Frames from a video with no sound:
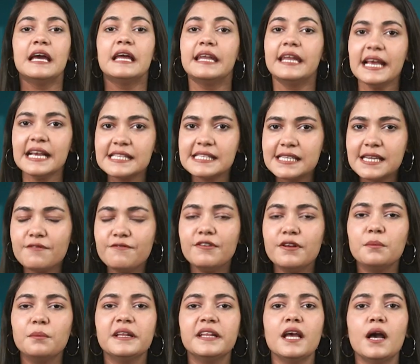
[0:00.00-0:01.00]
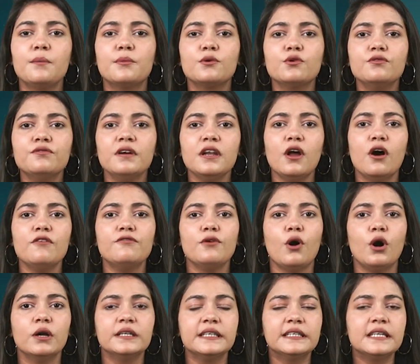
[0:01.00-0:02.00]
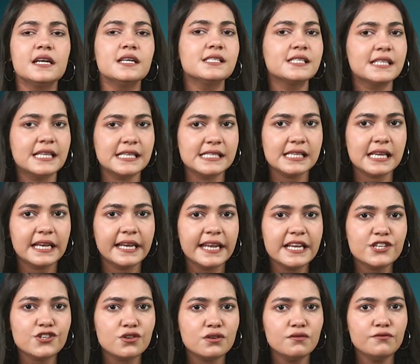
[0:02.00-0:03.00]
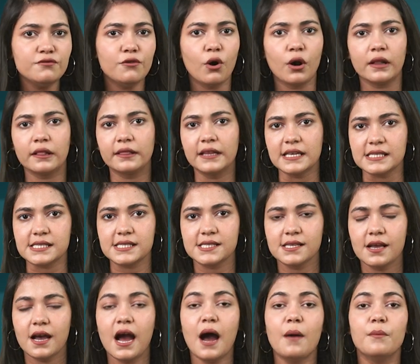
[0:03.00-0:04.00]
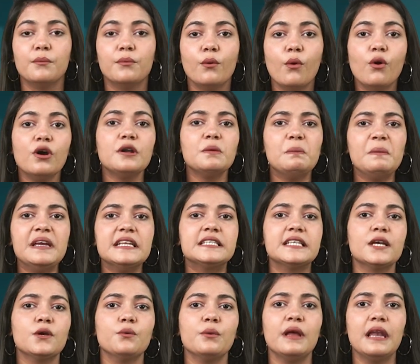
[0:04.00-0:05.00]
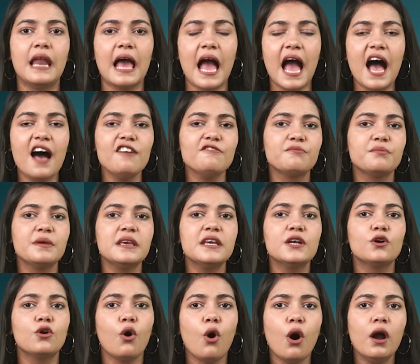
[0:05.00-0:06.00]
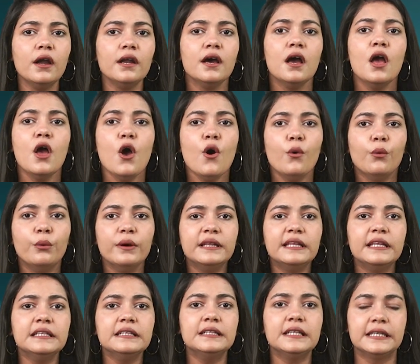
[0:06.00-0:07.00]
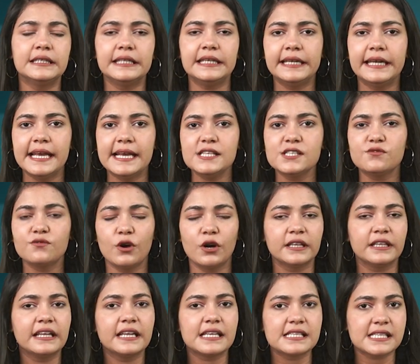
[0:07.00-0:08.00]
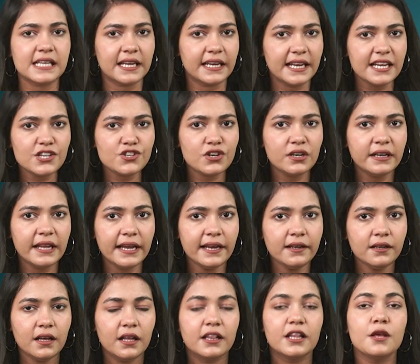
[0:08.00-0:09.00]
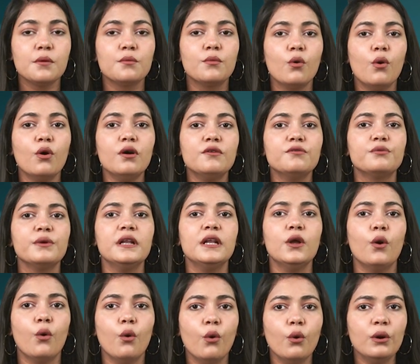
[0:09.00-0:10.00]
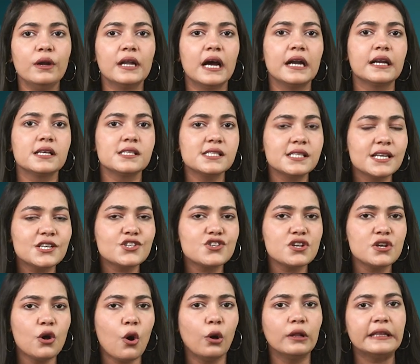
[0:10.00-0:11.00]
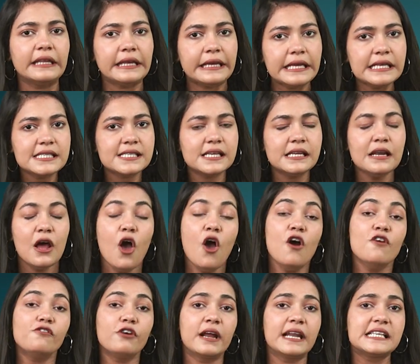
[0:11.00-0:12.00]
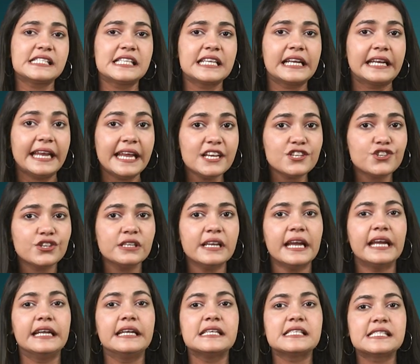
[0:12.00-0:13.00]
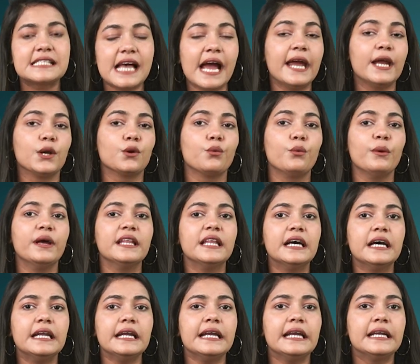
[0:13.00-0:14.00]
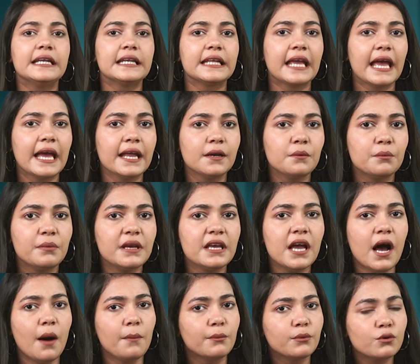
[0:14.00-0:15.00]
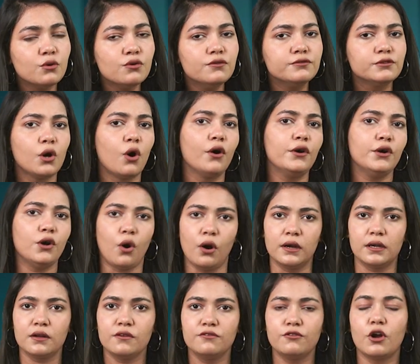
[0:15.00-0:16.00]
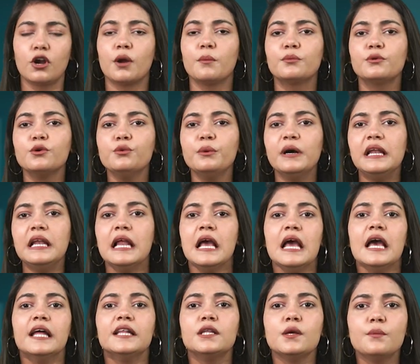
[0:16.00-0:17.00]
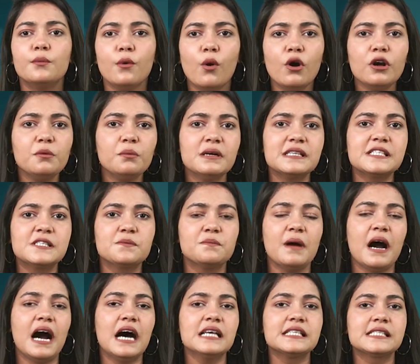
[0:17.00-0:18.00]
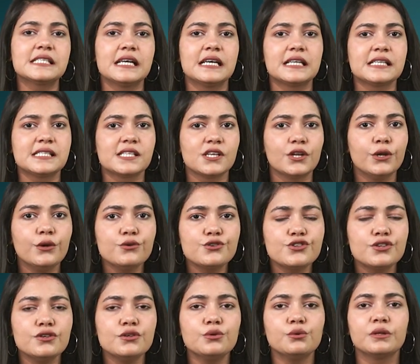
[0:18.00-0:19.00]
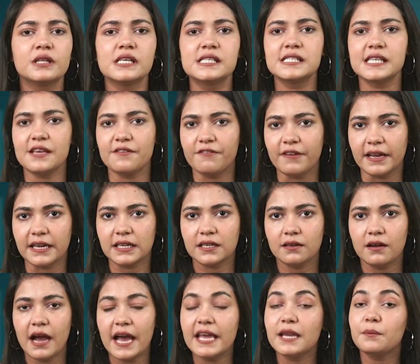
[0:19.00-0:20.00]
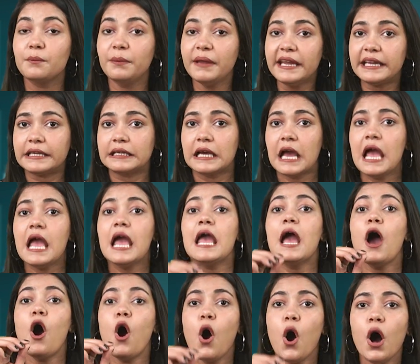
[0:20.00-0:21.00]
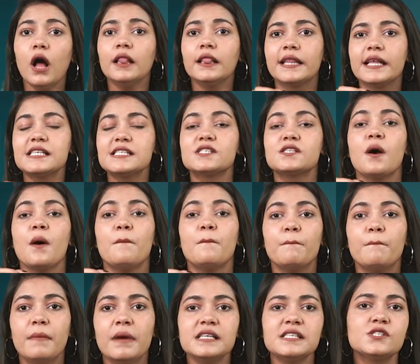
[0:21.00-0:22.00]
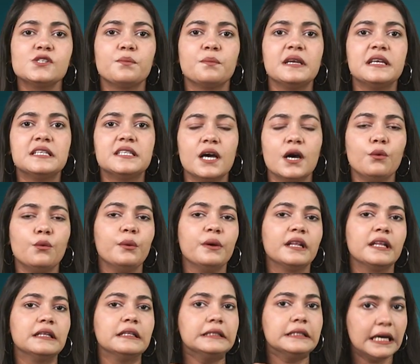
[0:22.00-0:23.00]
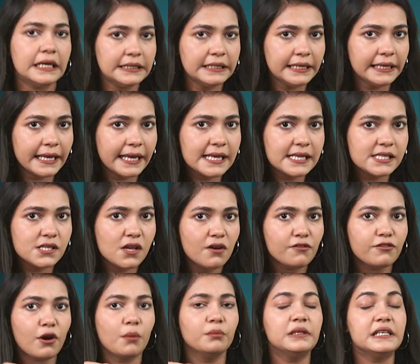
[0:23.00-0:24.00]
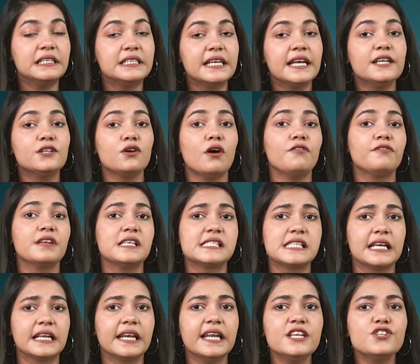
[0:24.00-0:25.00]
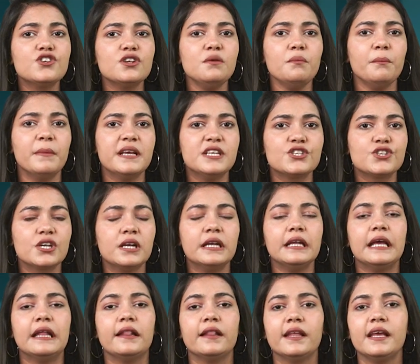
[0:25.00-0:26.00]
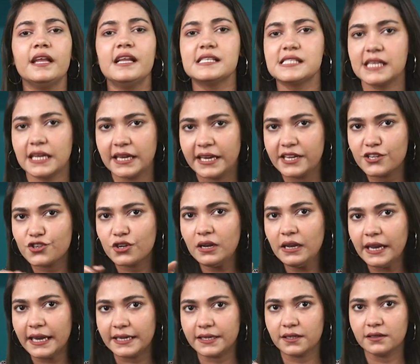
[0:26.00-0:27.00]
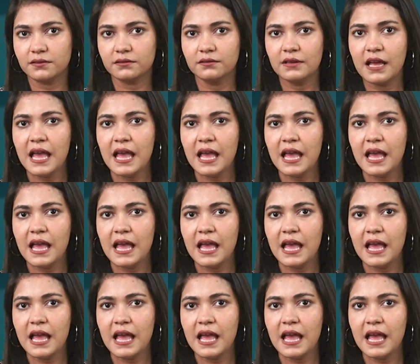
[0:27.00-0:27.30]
Next step will be the approval of auditor's resignation. For this, a board meeting will have be called within 30 days for the resignation date. The board will hold a discussion on the reason for resignation and decide whether it can be approved or not. For approval, the board must pass a resolution to this effect. I repeat, all this must be done within 30 days from the date of resignation mentioned in the resignation letter.